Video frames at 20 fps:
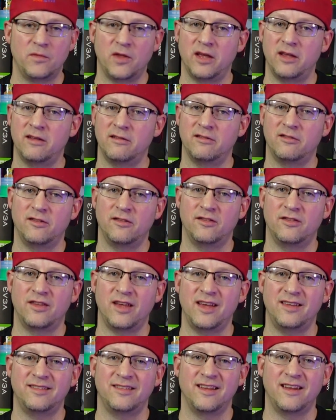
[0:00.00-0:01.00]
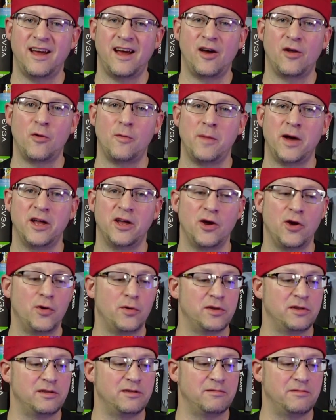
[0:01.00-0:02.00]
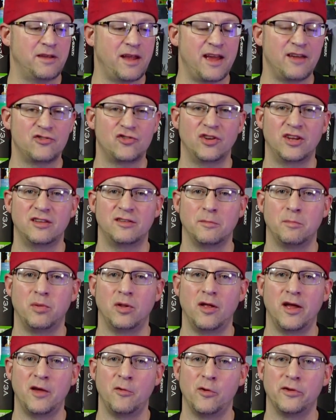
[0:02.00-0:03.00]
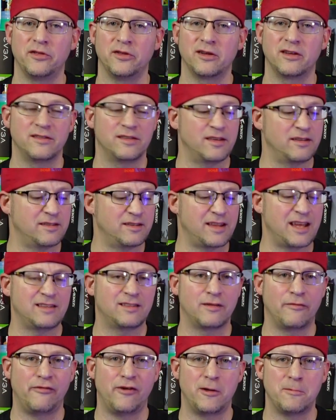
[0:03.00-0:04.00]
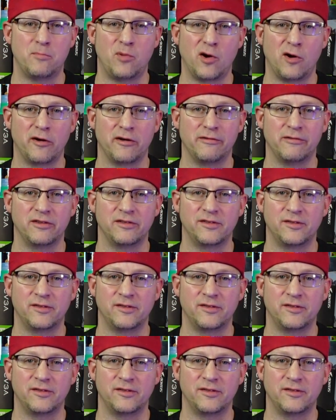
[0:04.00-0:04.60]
and just test it out on my own and actually get to play with it, because that's the fun part of it.